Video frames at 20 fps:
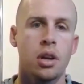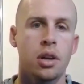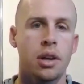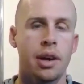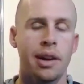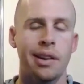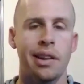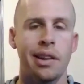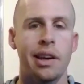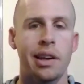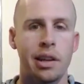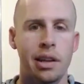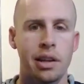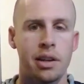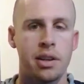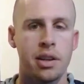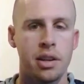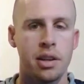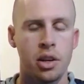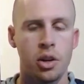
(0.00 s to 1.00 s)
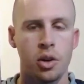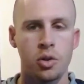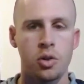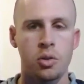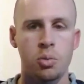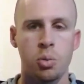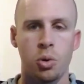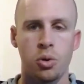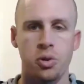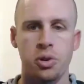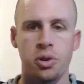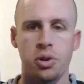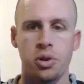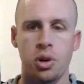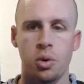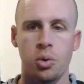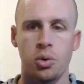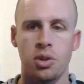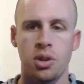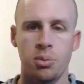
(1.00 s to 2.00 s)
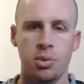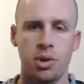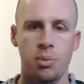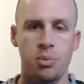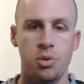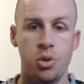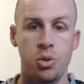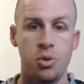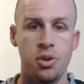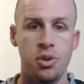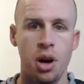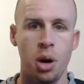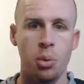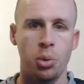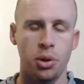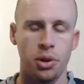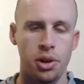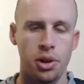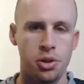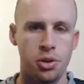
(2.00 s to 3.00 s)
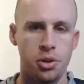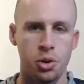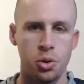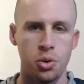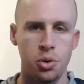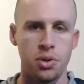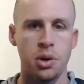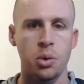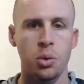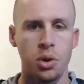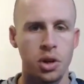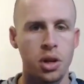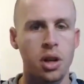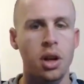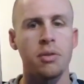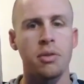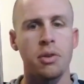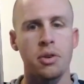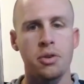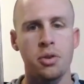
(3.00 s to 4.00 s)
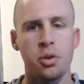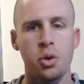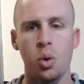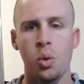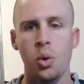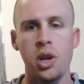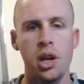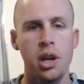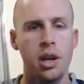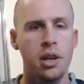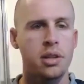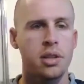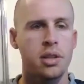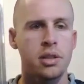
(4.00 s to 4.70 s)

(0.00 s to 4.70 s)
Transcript: Kind of like Sports Illustrated would sometimes do double issues that would cover 2 weeks.